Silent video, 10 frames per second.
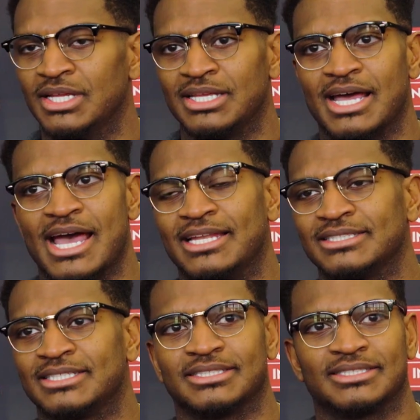Yeah,
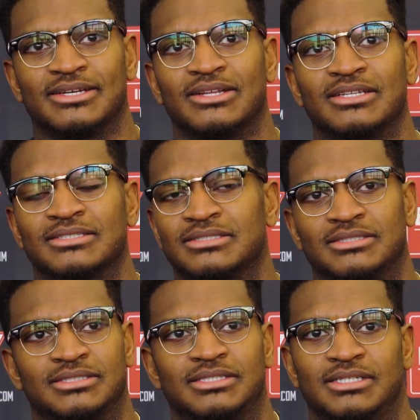Alan Tisdale he's
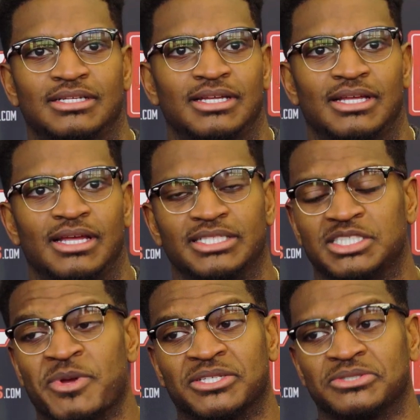a
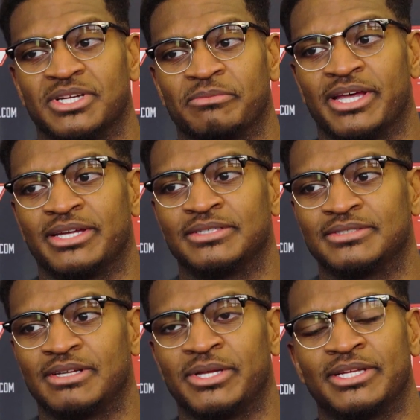special young man.
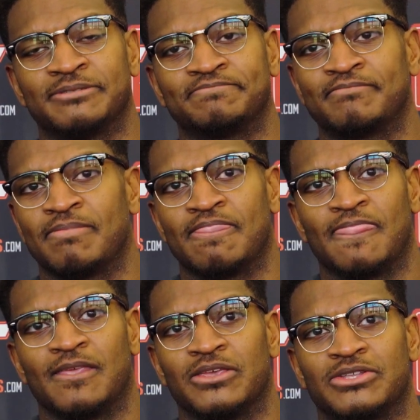I mean,
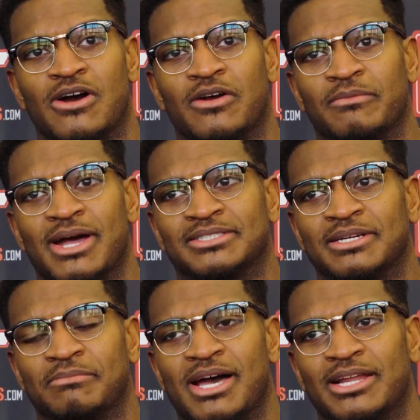you're talking about
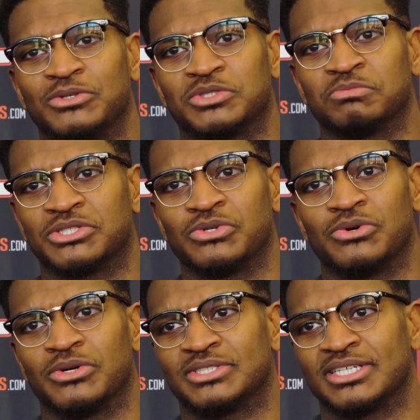somebody who's
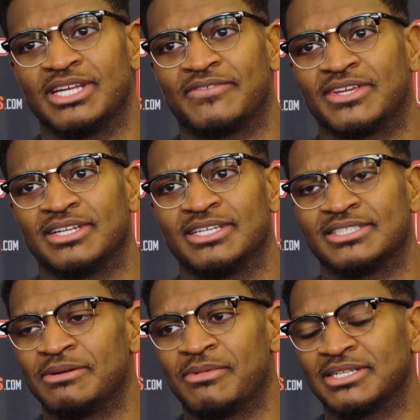matured significantly in the
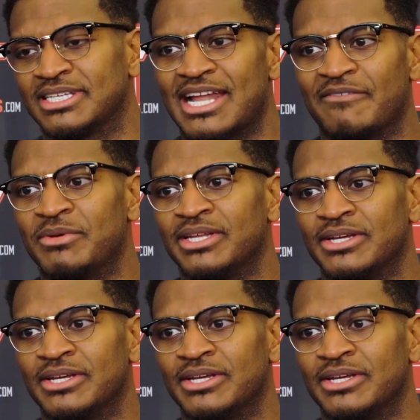10 months that I've been